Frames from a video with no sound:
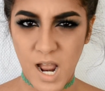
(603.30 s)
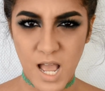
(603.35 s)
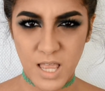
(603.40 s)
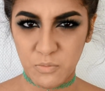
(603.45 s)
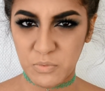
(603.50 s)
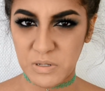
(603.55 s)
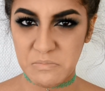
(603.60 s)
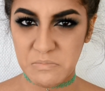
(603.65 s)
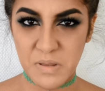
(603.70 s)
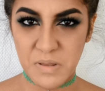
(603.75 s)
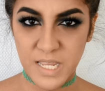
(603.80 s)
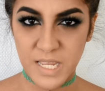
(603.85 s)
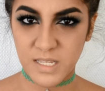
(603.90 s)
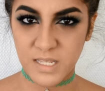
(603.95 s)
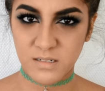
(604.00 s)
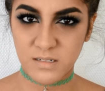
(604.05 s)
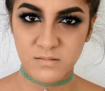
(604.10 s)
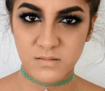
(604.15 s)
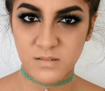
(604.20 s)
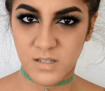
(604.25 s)
Halloween paint
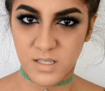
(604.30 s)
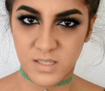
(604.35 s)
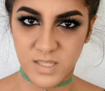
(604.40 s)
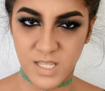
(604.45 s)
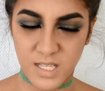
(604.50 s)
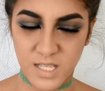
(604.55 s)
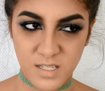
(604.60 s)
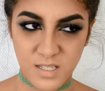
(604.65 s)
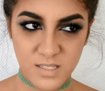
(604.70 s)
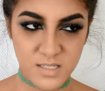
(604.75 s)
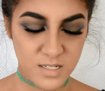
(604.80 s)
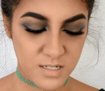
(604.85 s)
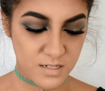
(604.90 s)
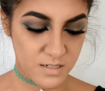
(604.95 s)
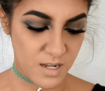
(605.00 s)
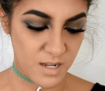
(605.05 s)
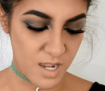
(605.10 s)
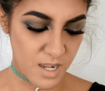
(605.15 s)
that doesn't